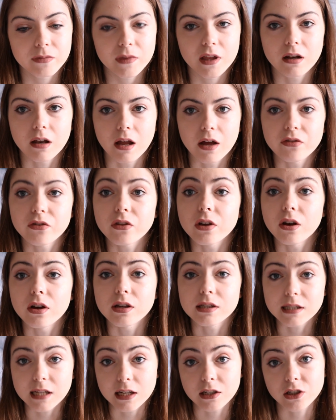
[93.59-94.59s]
like the
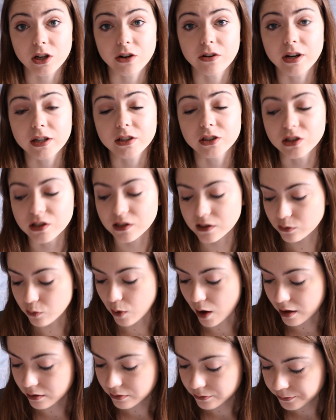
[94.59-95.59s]
stage directions as
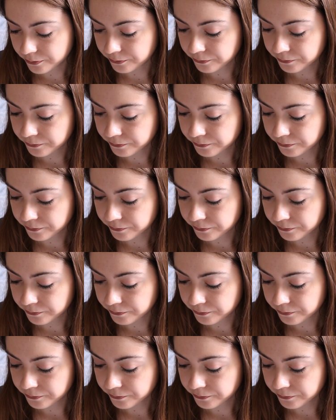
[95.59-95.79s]
well.